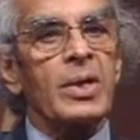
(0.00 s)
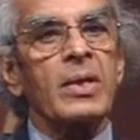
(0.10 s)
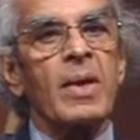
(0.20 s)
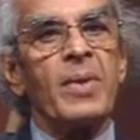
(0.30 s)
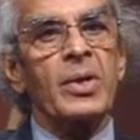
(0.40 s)

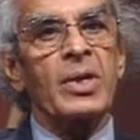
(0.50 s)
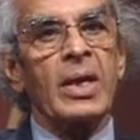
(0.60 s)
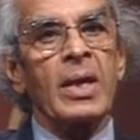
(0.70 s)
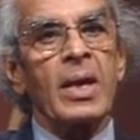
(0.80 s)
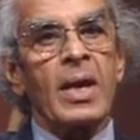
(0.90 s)

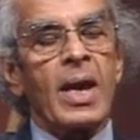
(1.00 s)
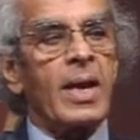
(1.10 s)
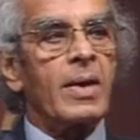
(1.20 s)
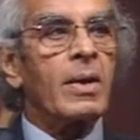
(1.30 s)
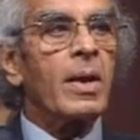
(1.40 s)
emerging
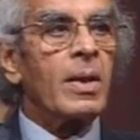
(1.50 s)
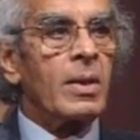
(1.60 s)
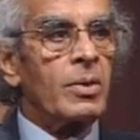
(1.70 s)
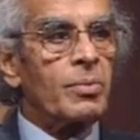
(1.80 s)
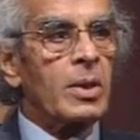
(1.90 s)
and
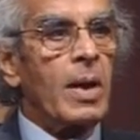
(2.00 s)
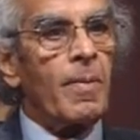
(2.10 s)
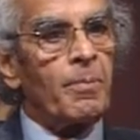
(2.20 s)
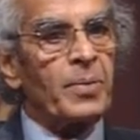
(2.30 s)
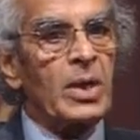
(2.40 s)

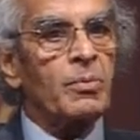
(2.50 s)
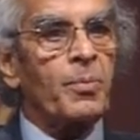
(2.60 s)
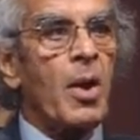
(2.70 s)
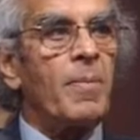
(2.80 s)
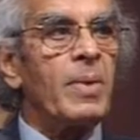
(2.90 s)
peace
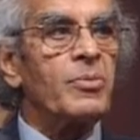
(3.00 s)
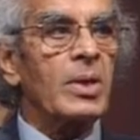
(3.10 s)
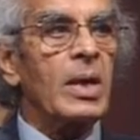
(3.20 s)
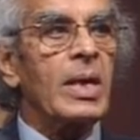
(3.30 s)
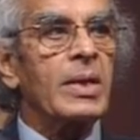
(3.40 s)
problems
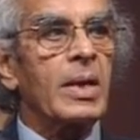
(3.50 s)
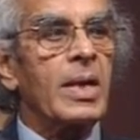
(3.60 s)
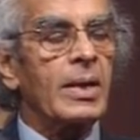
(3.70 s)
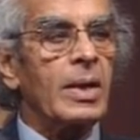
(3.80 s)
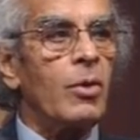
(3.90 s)
related
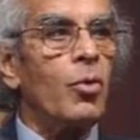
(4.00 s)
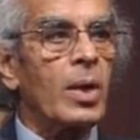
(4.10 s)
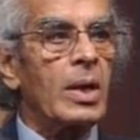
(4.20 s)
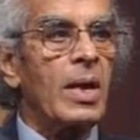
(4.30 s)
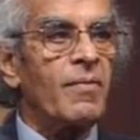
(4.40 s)
at a
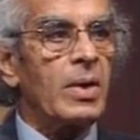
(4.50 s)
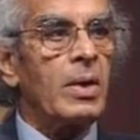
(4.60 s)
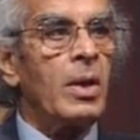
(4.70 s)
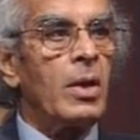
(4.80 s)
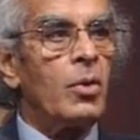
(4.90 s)
local level,
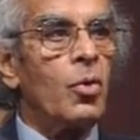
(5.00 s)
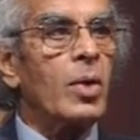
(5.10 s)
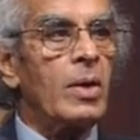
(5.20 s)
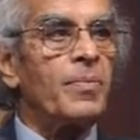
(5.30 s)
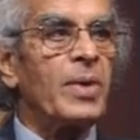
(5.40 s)

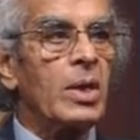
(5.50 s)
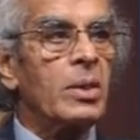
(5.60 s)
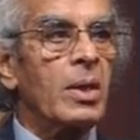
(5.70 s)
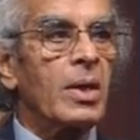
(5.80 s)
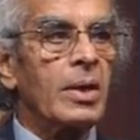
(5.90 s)
local
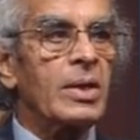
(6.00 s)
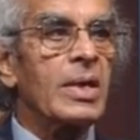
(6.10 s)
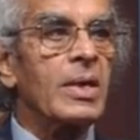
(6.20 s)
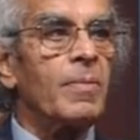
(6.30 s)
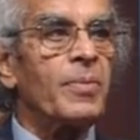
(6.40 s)
peace,
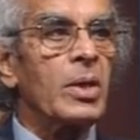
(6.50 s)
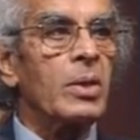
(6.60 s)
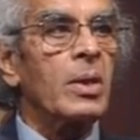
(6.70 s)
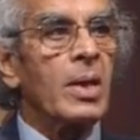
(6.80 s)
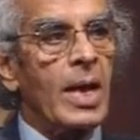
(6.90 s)
regional
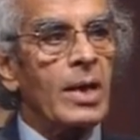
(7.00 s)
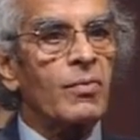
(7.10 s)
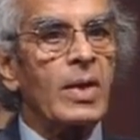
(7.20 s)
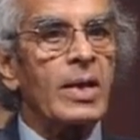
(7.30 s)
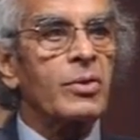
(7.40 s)
peace as
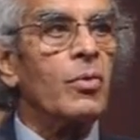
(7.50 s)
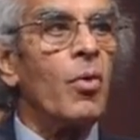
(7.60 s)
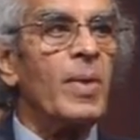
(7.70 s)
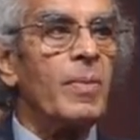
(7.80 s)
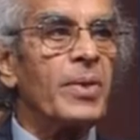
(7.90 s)
well as
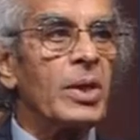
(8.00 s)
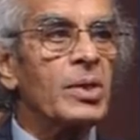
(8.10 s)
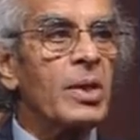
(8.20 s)
global peace.